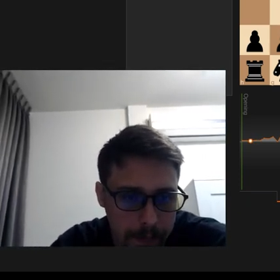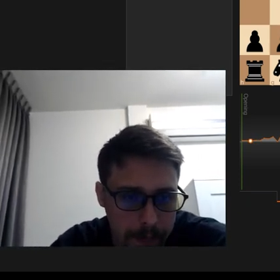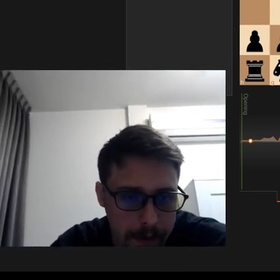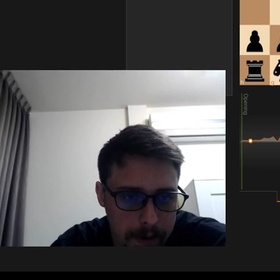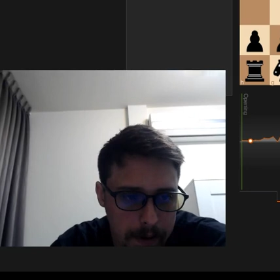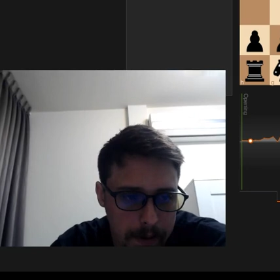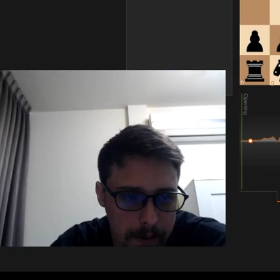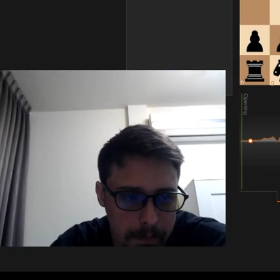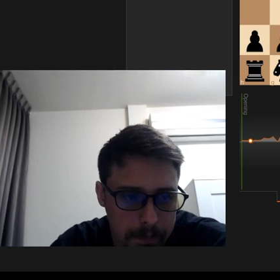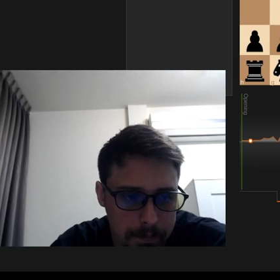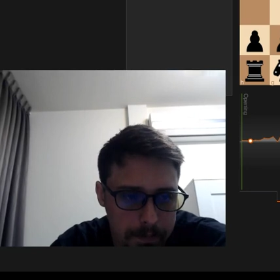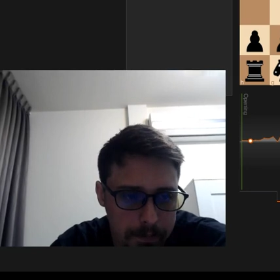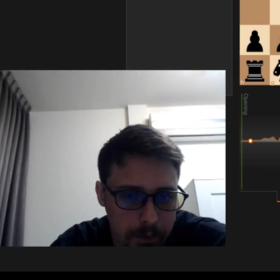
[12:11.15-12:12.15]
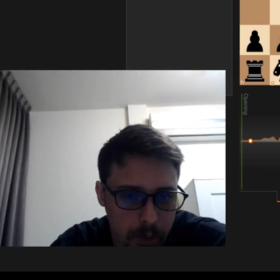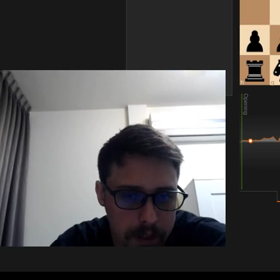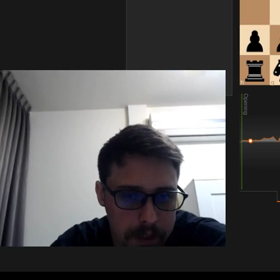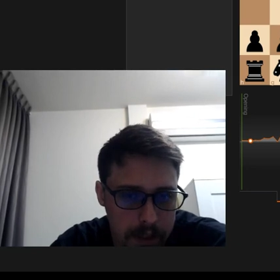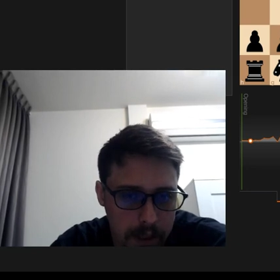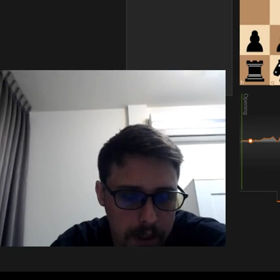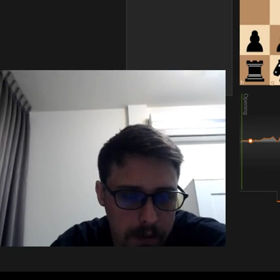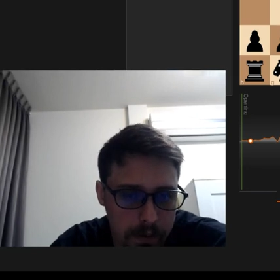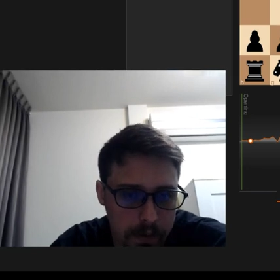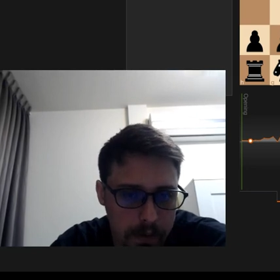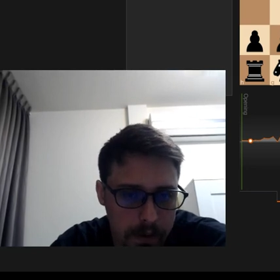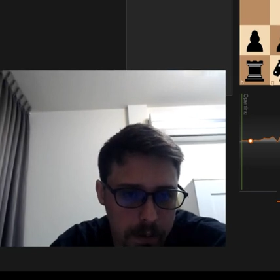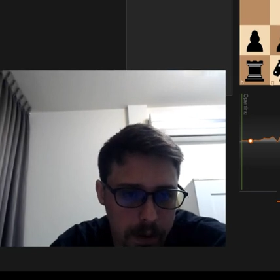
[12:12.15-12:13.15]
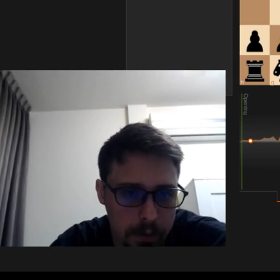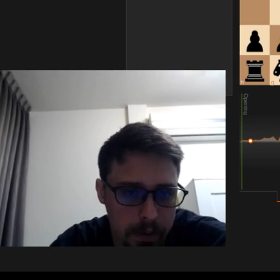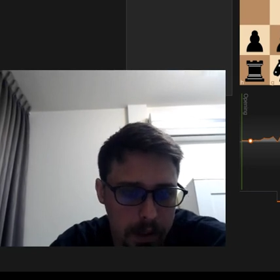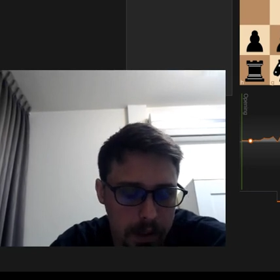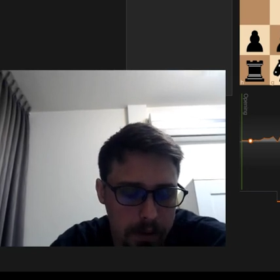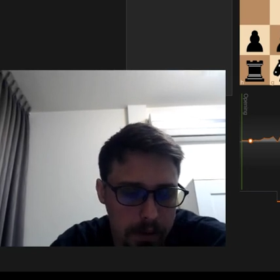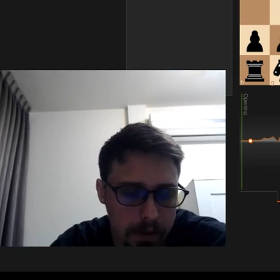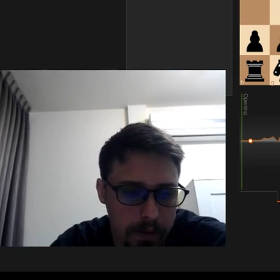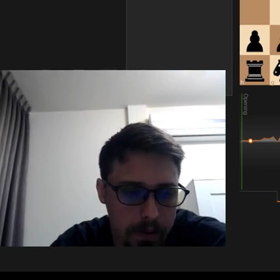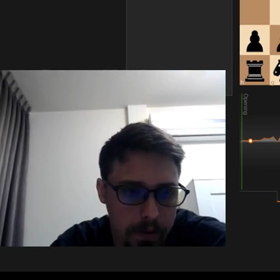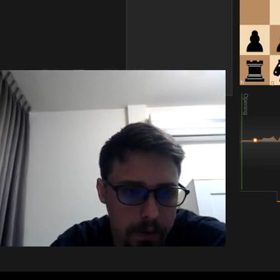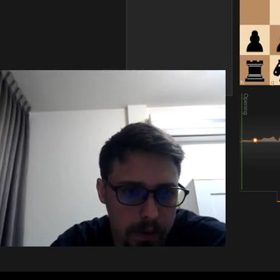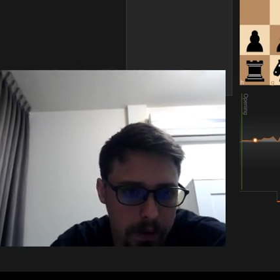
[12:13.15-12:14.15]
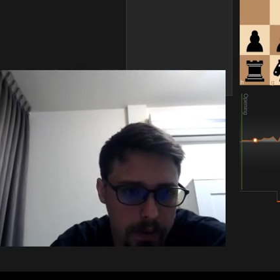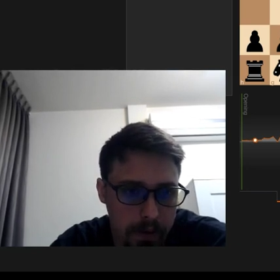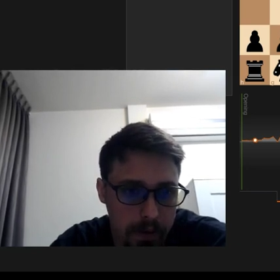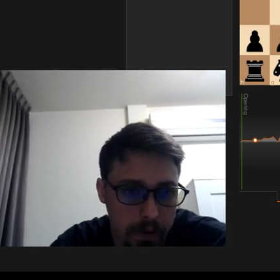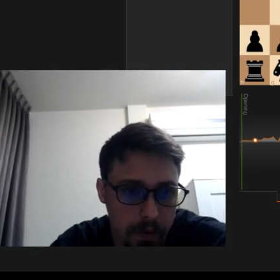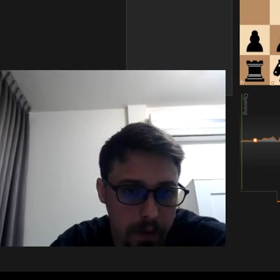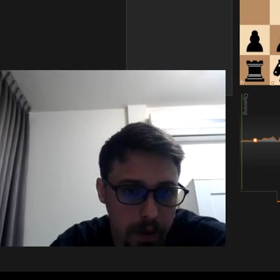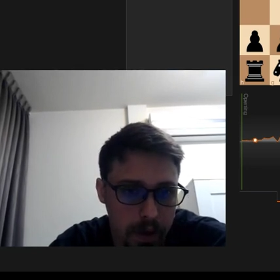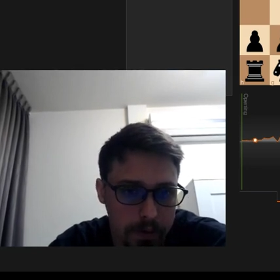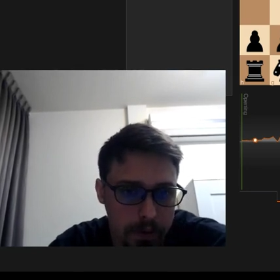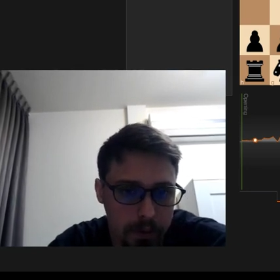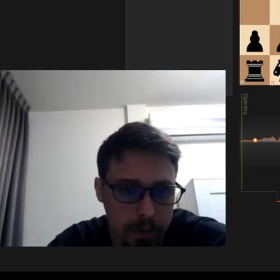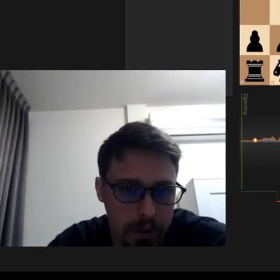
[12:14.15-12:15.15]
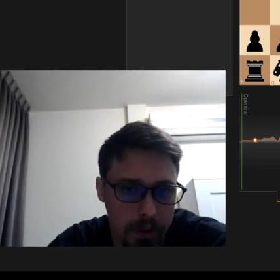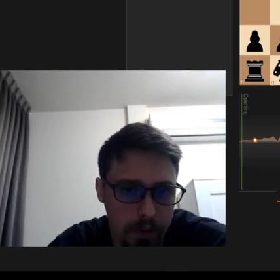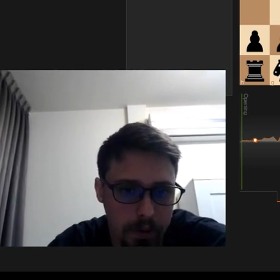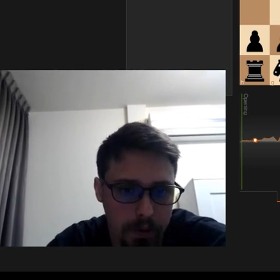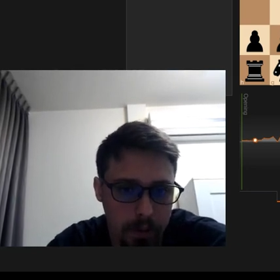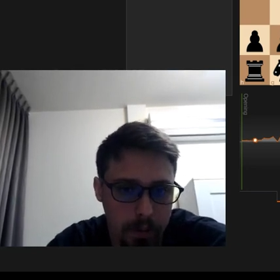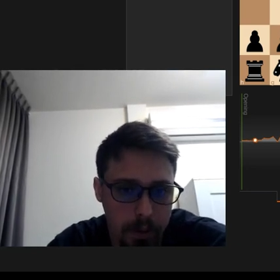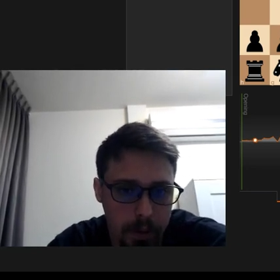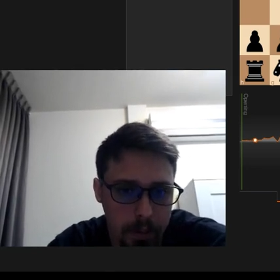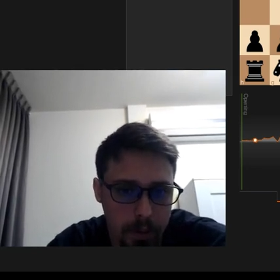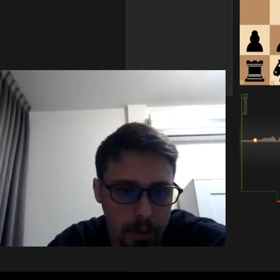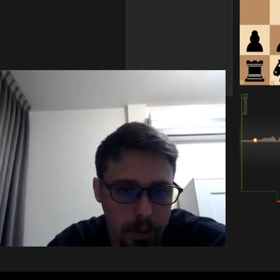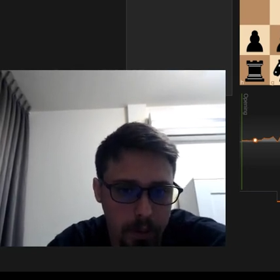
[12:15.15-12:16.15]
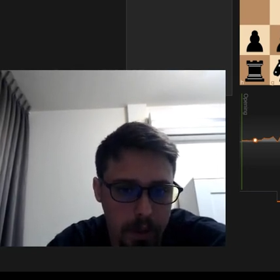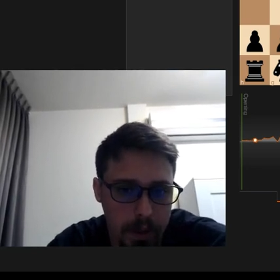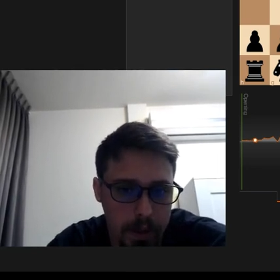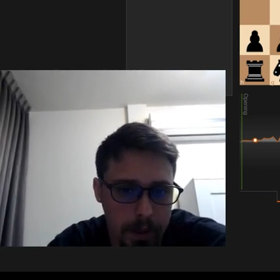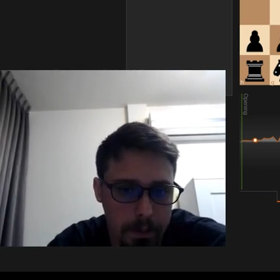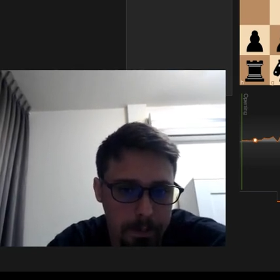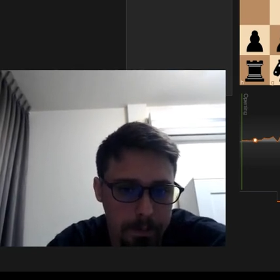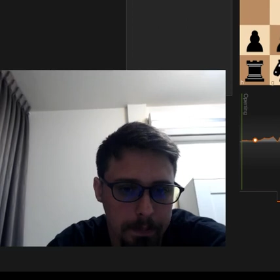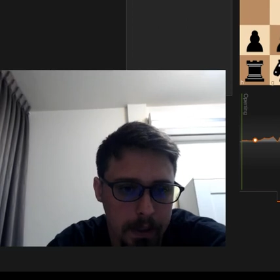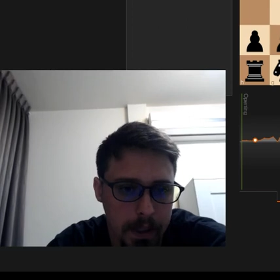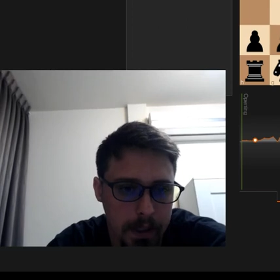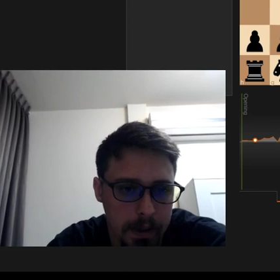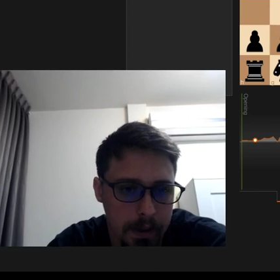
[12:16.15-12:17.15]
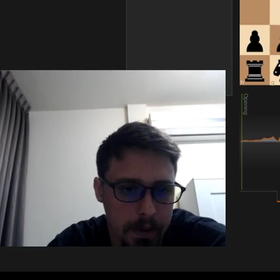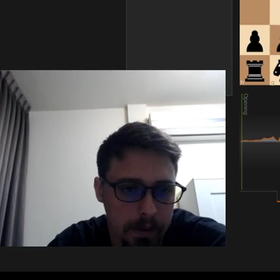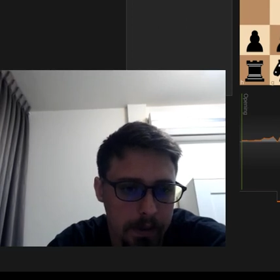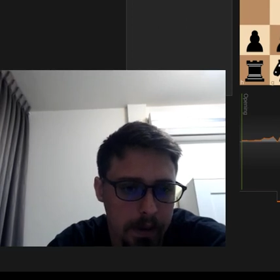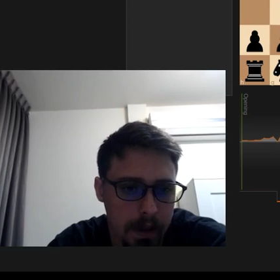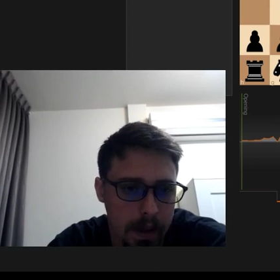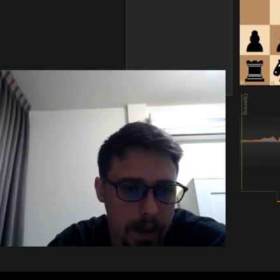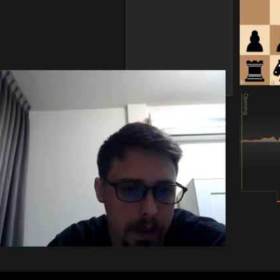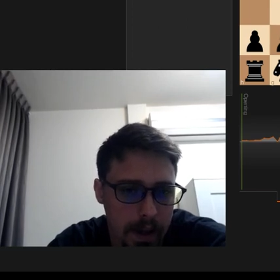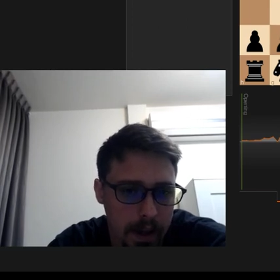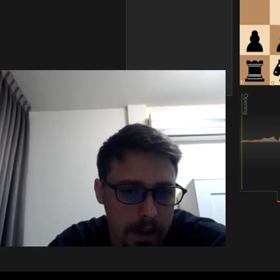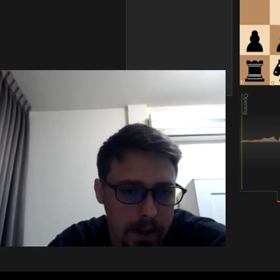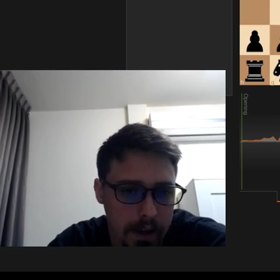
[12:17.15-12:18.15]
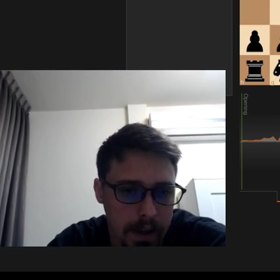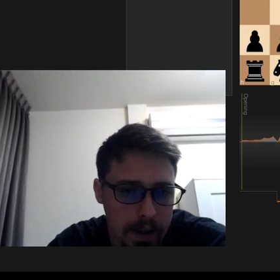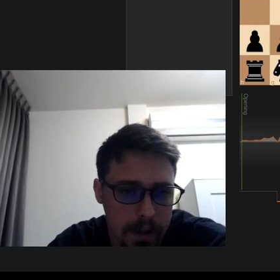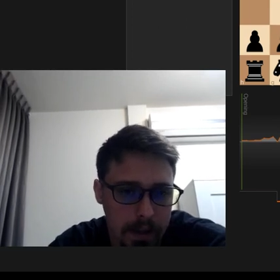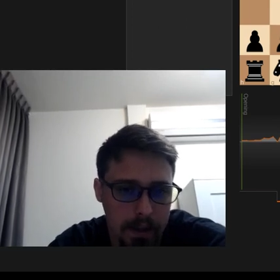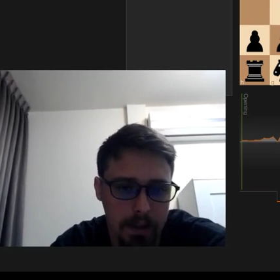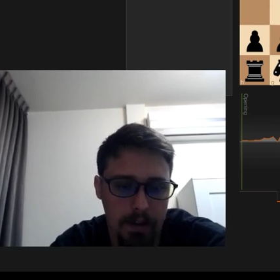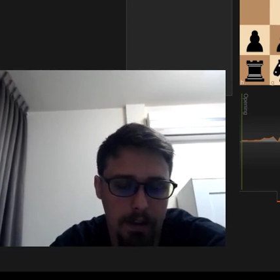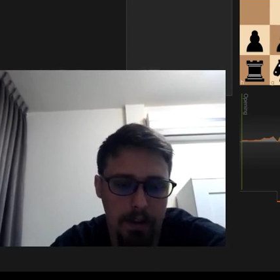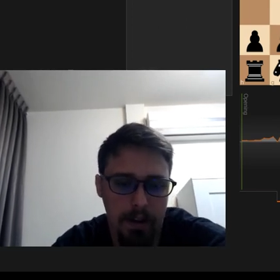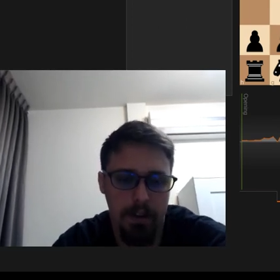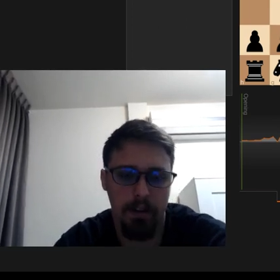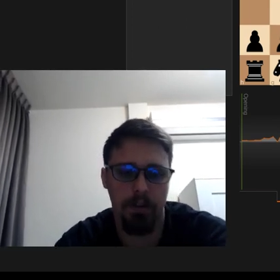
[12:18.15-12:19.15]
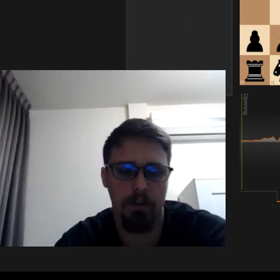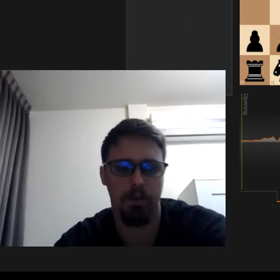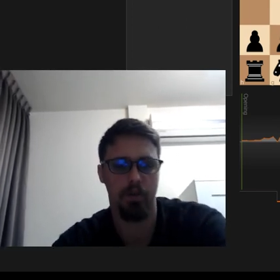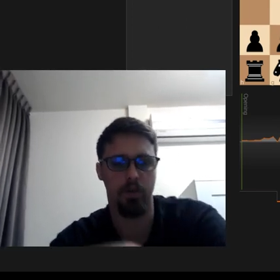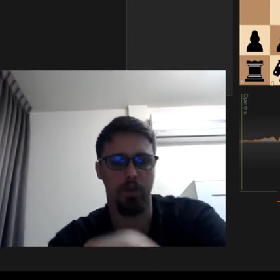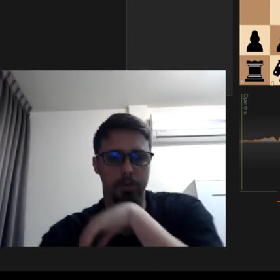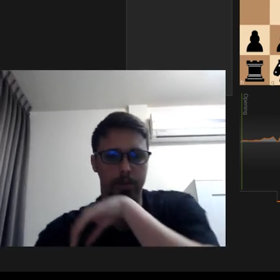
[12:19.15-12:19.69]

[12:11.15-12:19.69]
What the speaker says: what's nice about playing this is you'll often run into people playing this, and then I think they're in trouble.